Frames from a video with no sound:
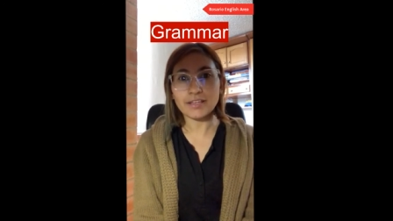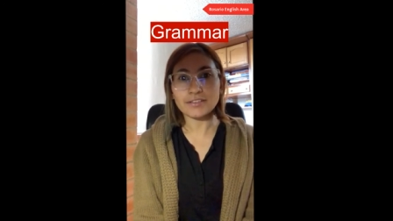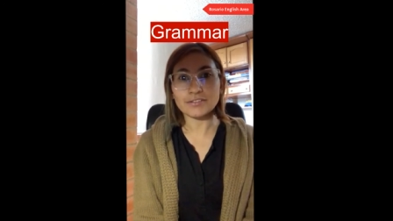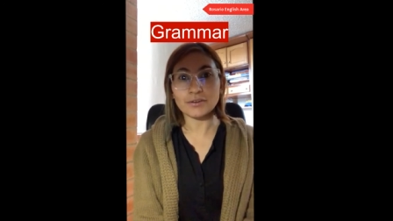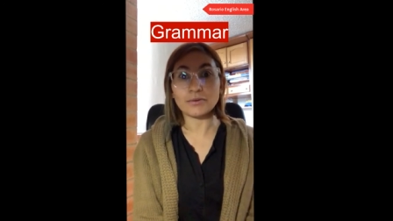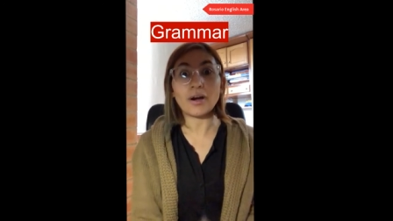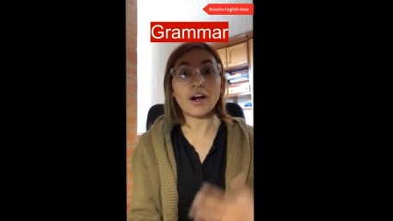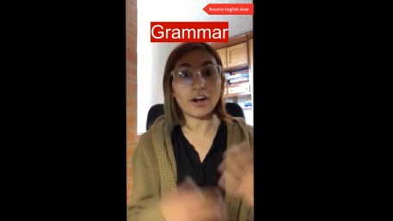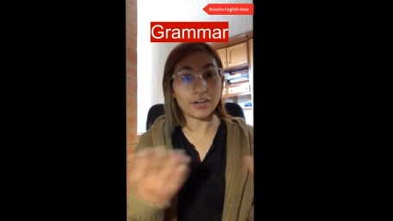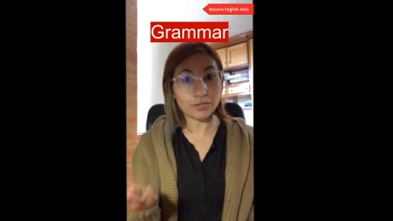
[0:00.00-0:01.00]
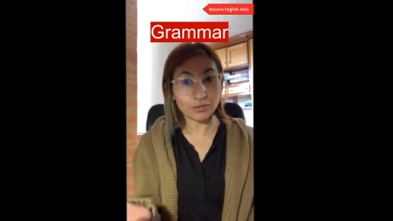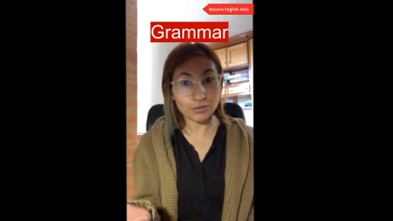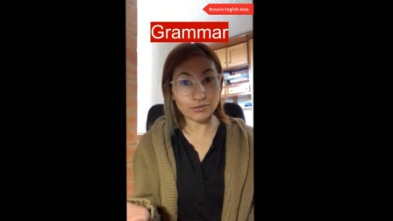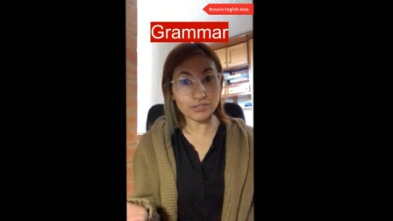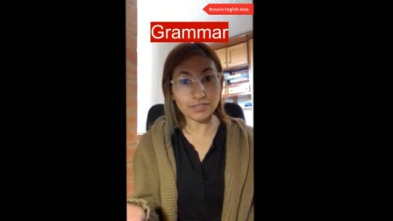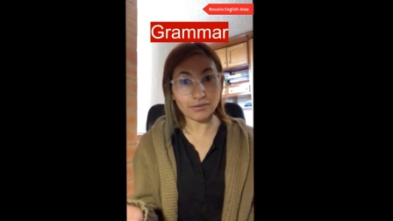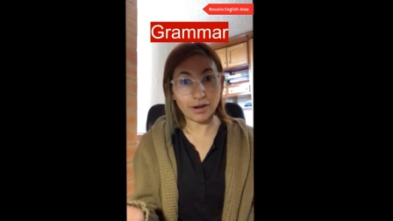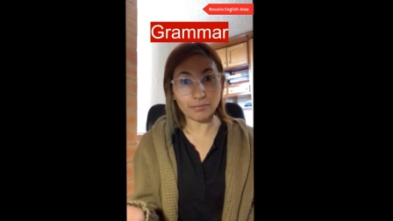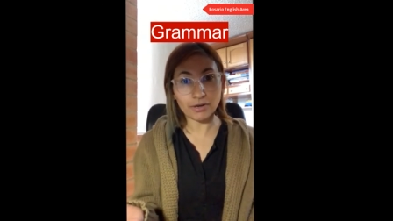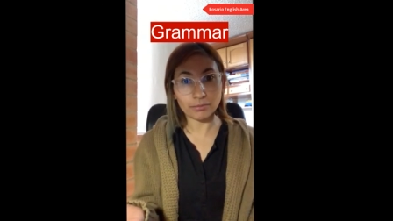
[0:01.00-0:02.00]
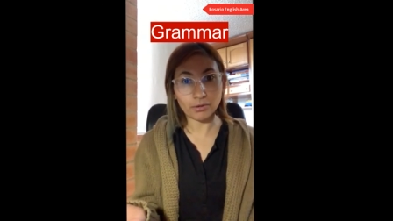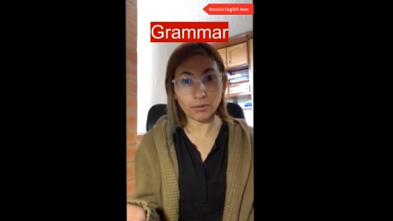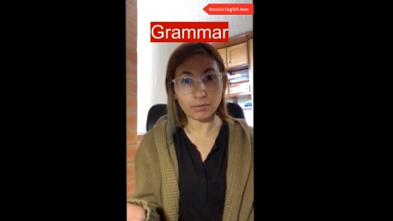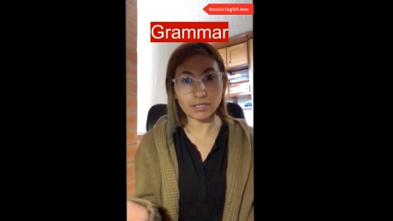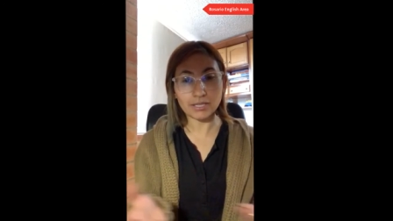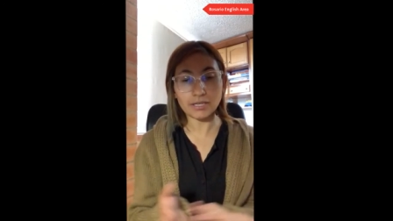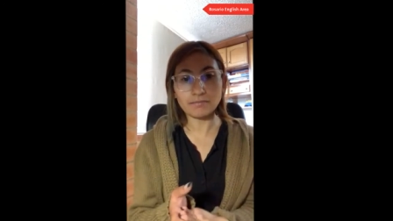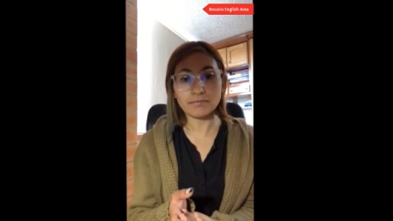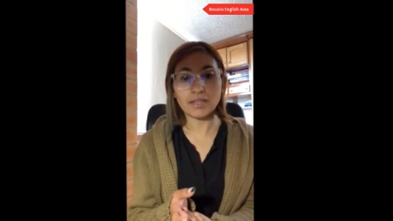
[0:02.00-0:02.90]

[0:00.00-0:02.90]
So are you using grammar appropriately?